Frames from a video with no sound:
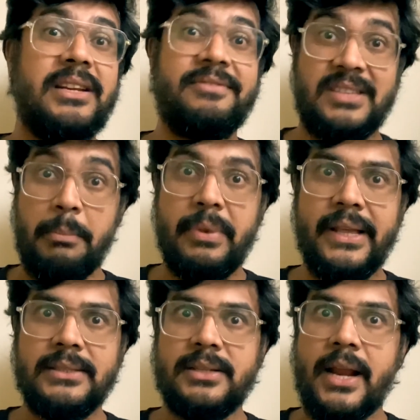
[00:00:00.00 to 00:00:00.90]
If somebody
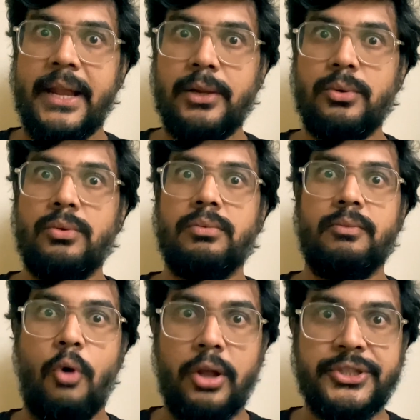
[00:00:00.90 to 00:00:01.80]
is trying to
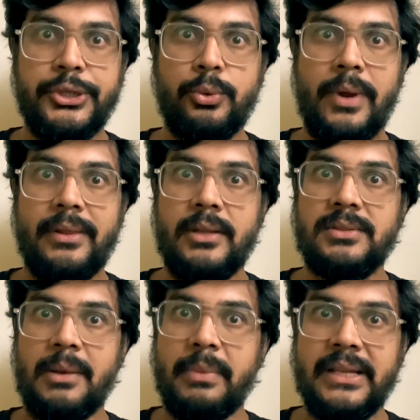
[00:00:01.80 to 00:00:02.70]
watch you and then
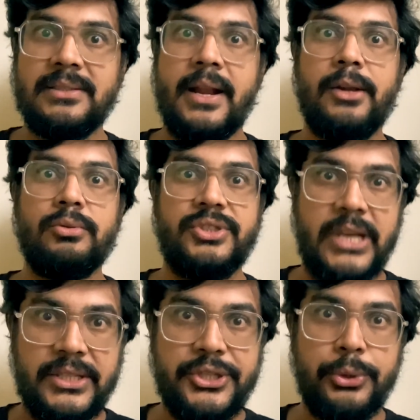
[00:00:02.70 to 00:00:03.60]
somebody is trying to
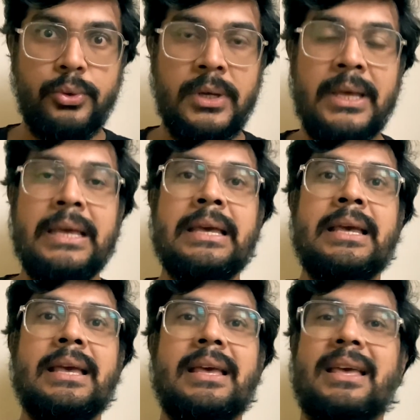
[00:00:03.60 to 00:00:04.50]
judge you,
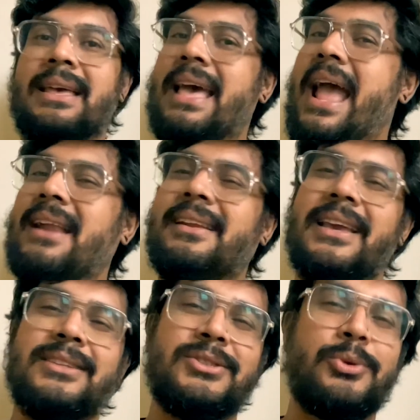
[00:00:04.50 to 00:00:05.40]
and
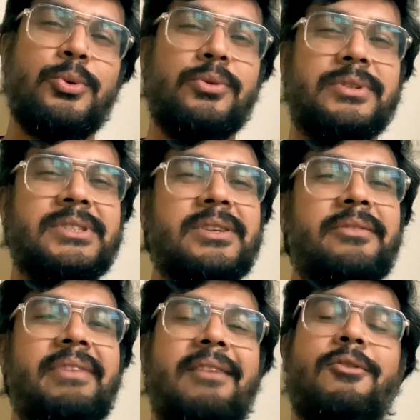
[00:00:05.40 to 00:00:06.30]
in schools,
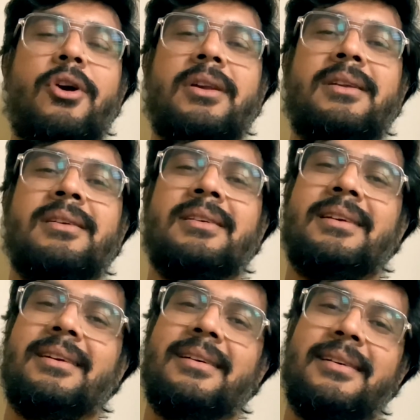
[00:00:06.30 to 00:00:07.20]
we have got
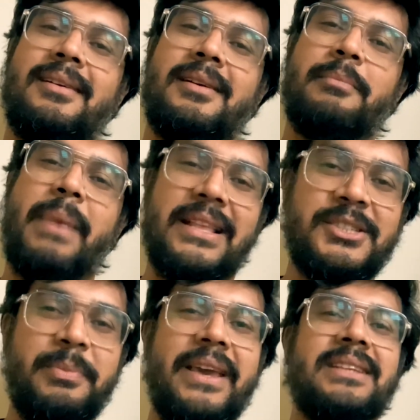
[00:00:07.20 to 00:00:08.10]

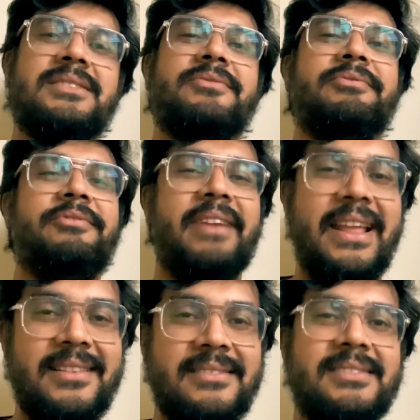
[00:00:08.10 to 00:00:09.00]
benchmates,
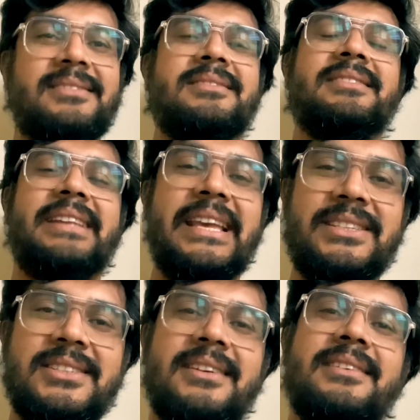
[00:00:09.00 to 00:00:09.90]
friends,
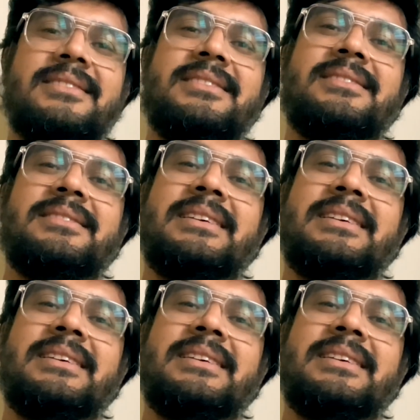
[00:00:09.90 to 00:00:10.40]
teachers,